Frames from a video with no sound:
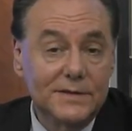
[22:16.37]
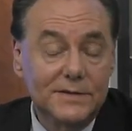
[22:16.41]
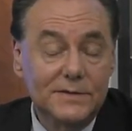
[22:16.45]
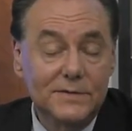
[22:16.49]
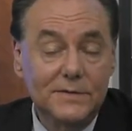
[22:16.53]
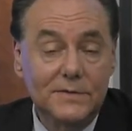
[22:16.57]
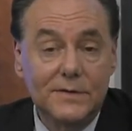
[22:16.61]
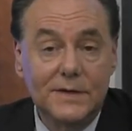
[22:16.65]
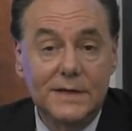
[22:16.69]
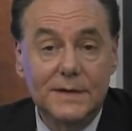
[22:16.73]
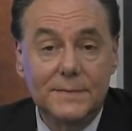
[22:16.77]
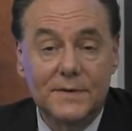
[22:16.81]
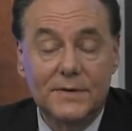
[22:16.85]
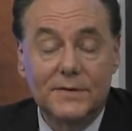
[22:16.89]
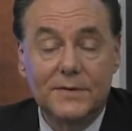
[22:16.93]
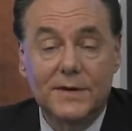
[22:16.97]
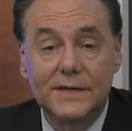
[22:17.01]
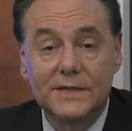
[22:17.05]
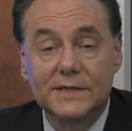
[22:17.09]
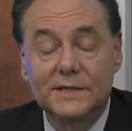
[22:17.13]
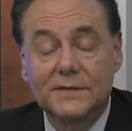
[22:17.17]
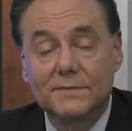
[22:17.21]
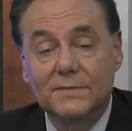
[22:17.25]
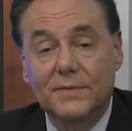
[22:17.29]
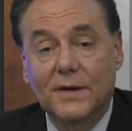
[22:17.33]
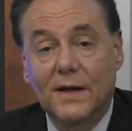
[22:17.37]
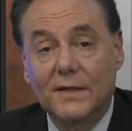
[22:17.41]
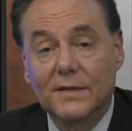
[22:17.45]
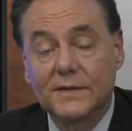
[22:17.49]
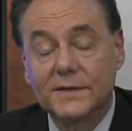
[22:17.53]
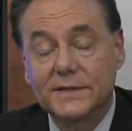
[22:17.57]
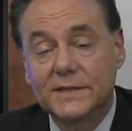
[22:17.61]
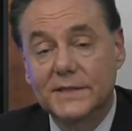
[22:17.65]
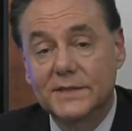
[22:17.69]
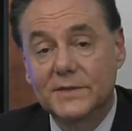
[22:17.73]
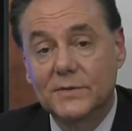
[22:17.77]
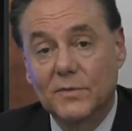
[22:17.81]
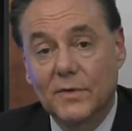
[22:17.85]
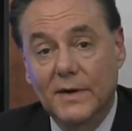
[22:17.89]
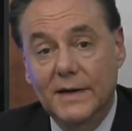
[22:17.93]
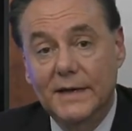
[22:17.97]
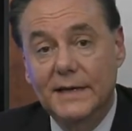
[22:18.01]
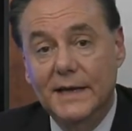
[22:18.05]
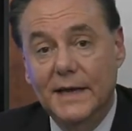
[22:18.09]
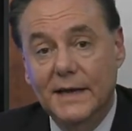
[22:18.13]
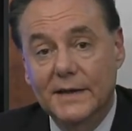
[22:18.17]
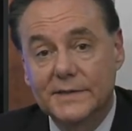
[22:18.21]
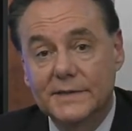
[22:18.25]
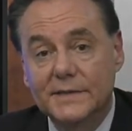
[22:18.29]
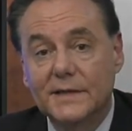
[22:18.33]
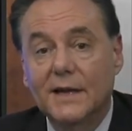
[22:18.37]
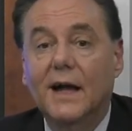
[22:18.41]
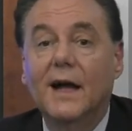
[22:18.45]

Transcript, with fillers: tune on immigration policy in the White House.